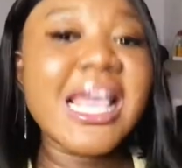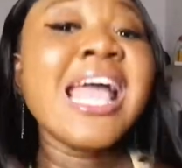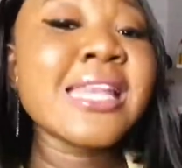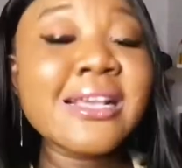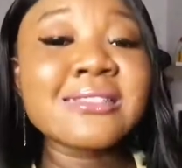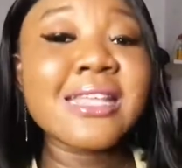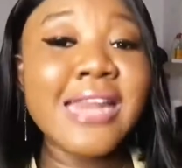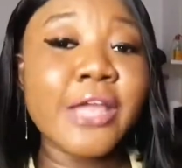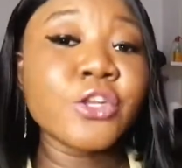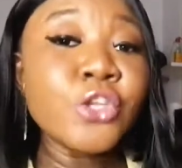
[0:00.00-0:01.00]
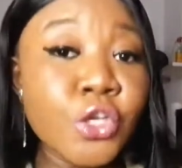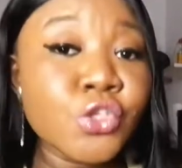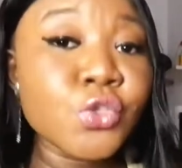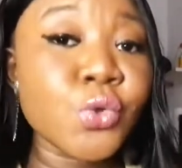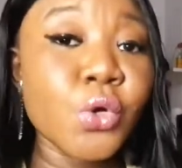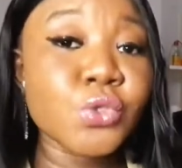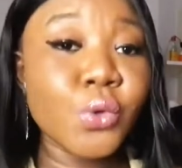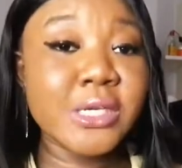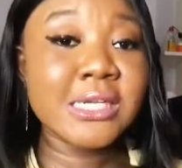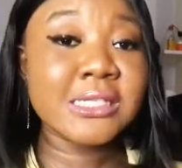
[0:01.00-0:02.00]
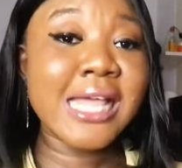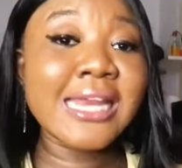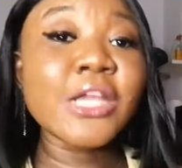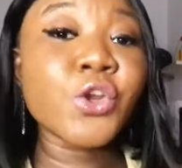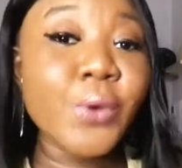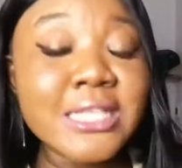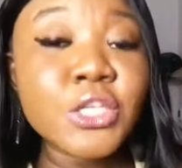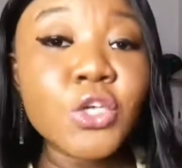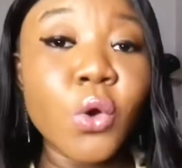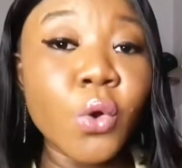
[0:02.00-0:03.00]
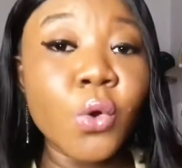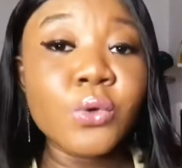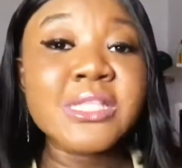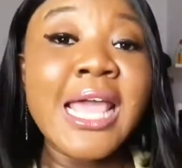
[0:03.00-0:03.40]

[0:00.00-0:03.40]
Next thing I need you to also understand in creating your goals